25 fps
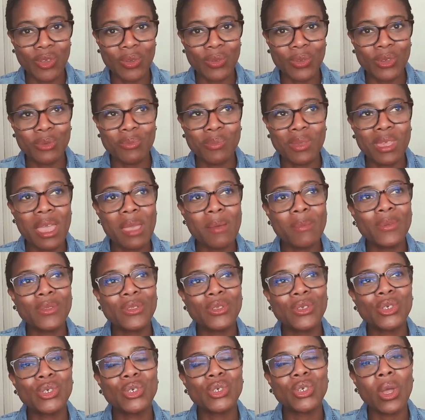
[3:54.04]
you, to be
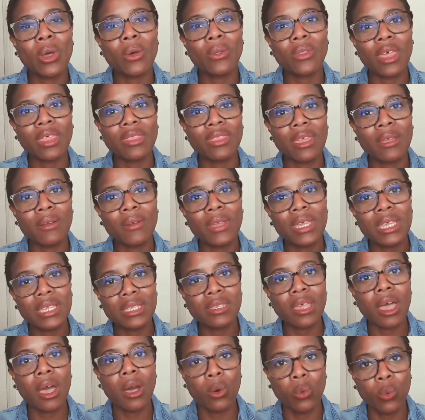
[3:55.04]
able to show that there
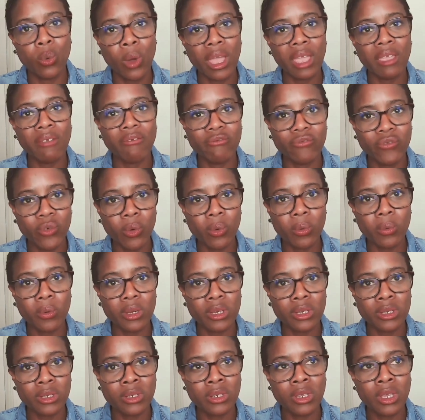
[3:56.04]
is a way
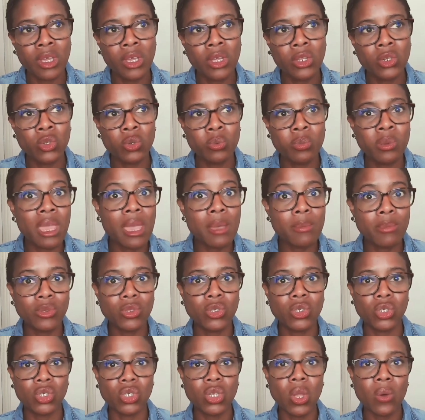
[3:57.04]
forward, to be able
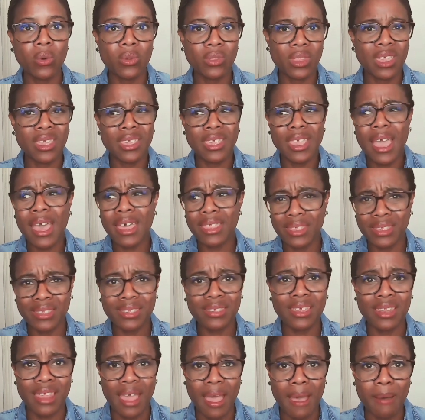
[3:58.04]
to show that, yeah,
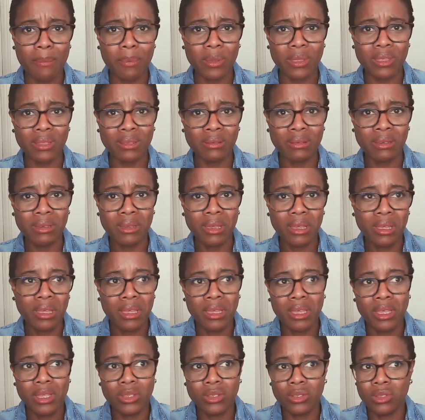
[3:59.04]
this can happen.
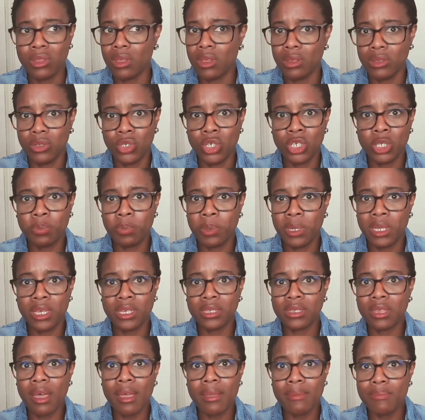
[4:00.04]
Just
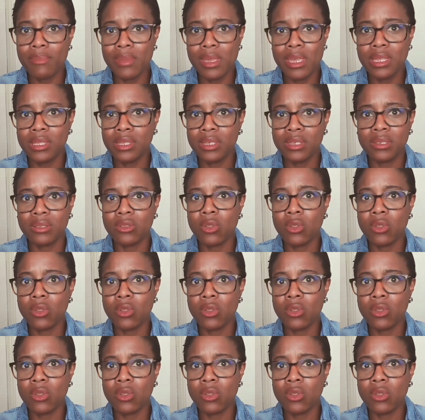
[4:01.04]
because I'm me does